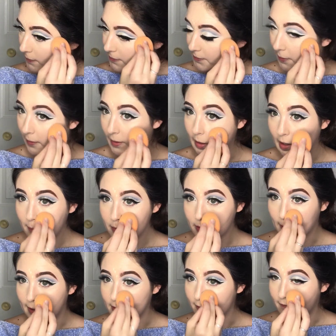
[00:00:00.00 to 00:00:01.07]
Sorry, I'm
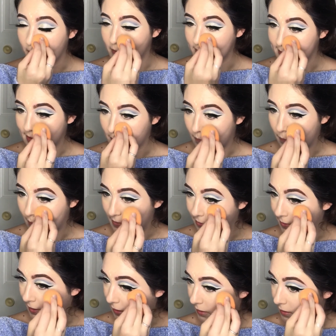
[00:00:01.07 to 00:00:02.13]
trying to focus on one
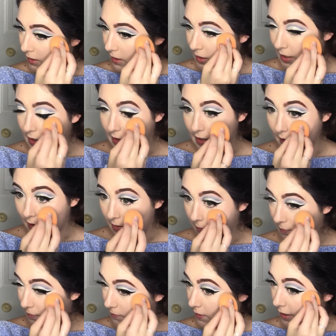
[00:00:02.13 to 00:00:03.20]
thing and I
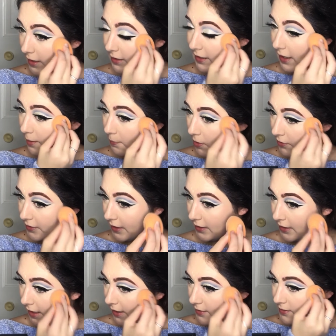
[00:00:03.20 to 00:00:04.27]
can't
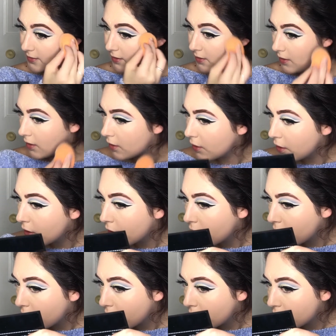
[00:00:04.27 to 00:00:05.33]
multitask.
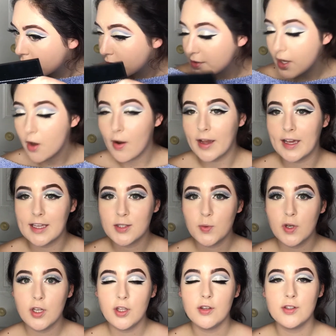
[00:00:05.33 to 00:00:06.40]
So I guess
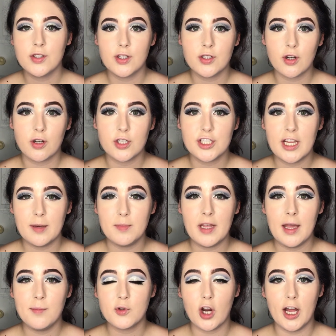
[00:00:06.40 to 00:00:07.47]
when you use the Tarte Shape
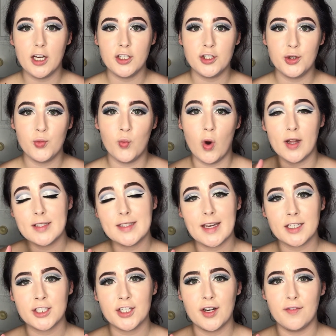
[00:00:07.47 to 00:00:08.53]
Tape, try to do one
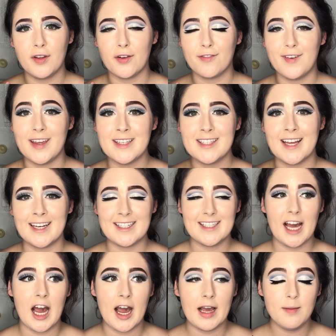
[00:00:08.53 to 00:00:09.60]
section of your face at a
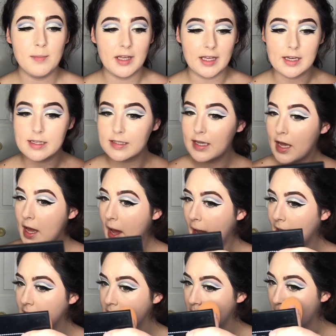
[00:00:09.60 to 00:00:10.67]
time, because
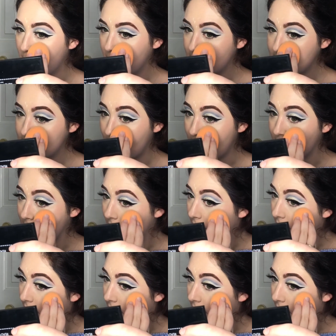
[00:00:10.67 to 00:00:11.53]
I noticed that